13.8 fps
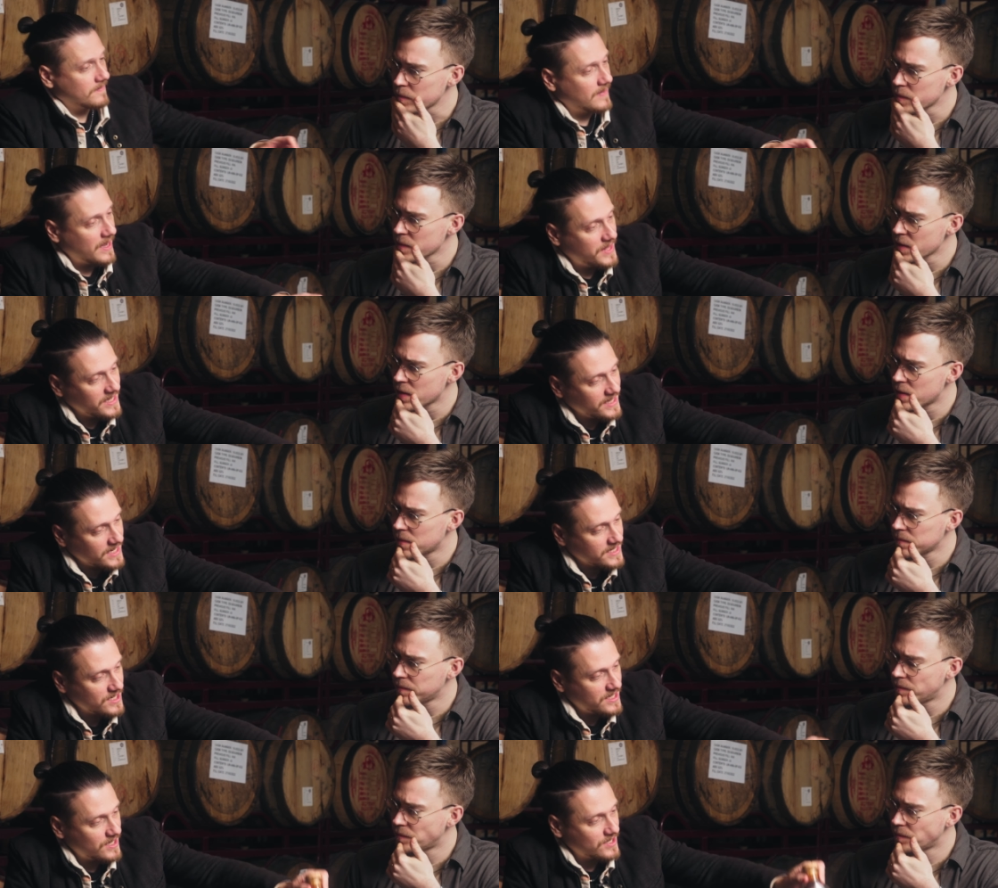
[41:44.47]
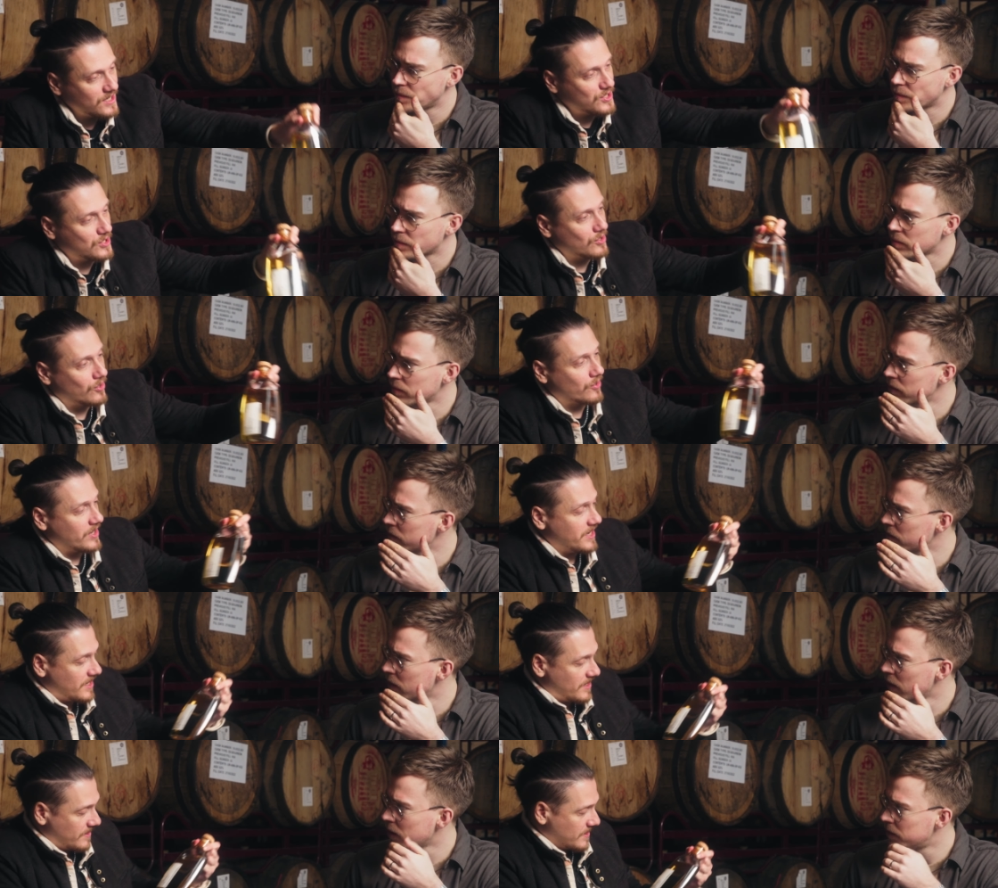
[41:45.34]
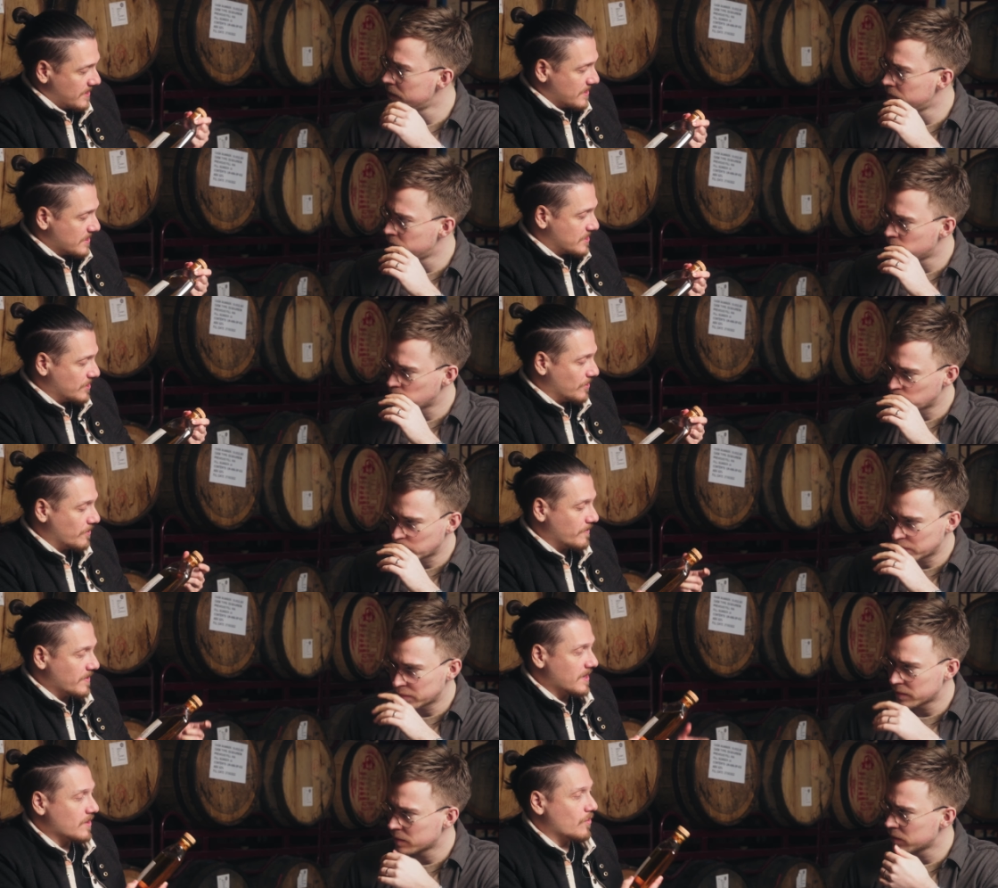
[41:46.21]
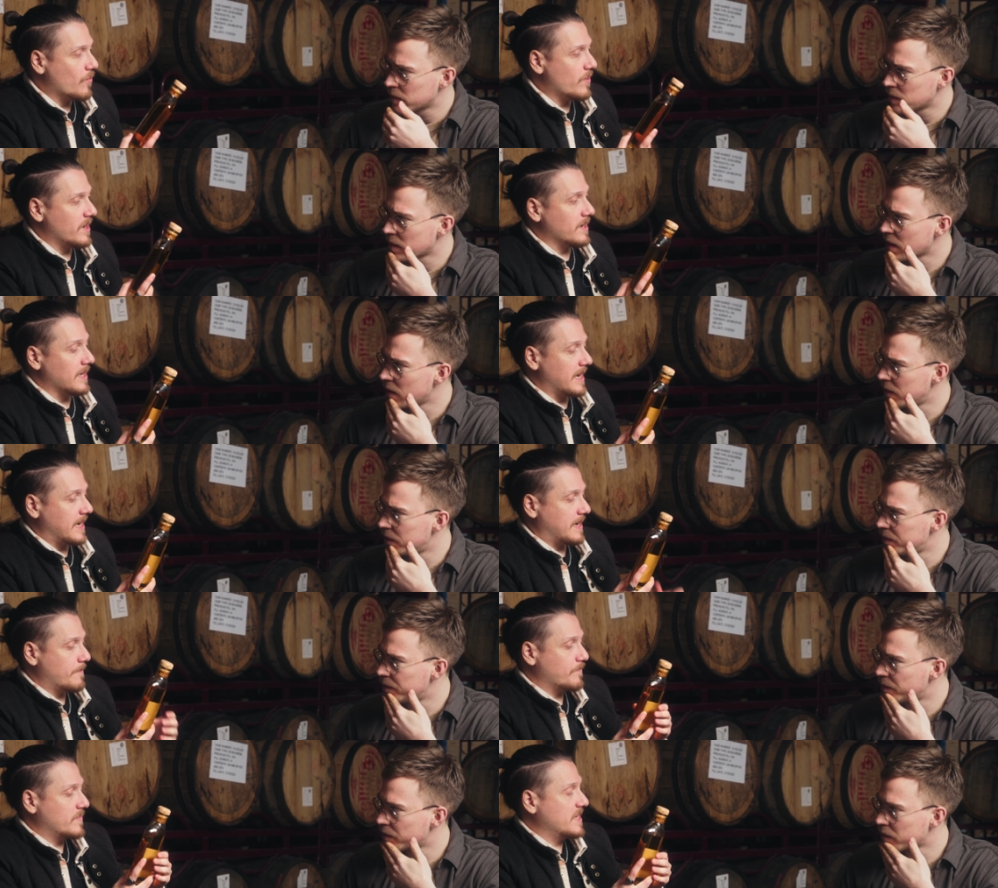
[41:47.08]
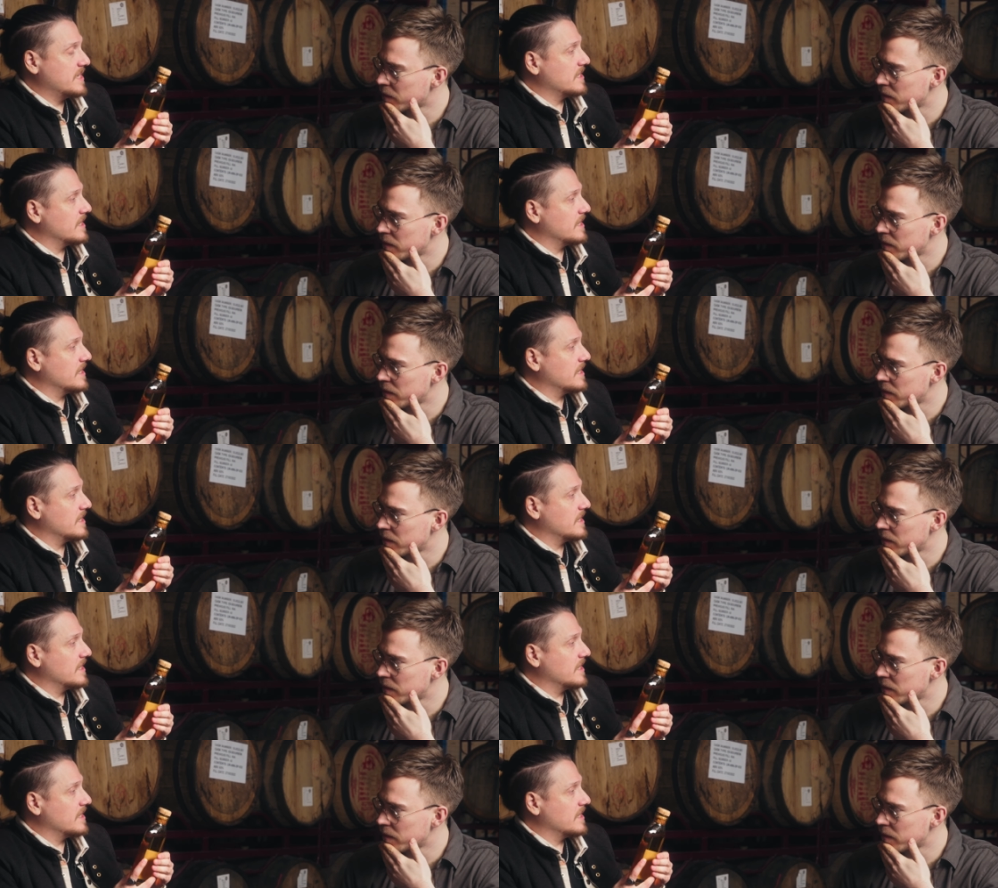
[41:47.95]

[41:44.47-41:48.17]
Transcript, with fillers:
Speaker 1: I think that's a, there's a story here. So. We're like, these